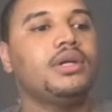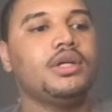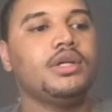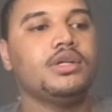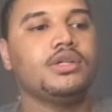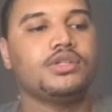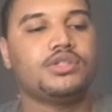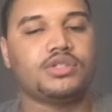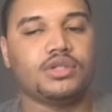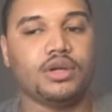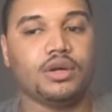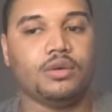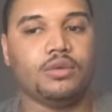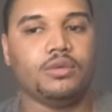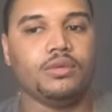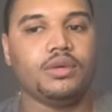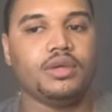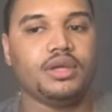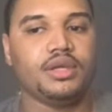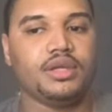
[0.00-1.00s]
So
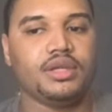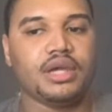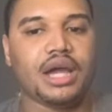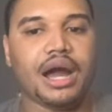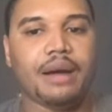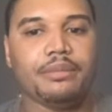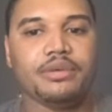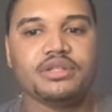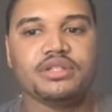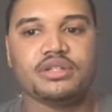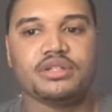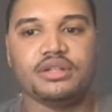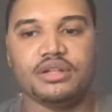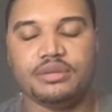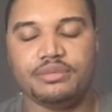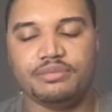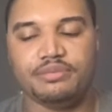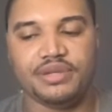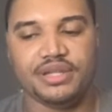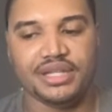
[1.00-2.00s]
Yama's going to
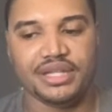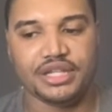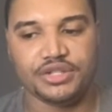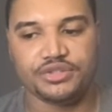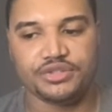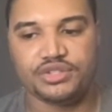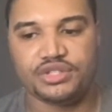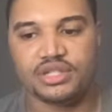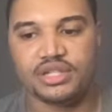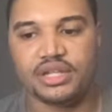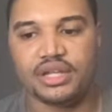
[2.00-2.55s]
be interesting.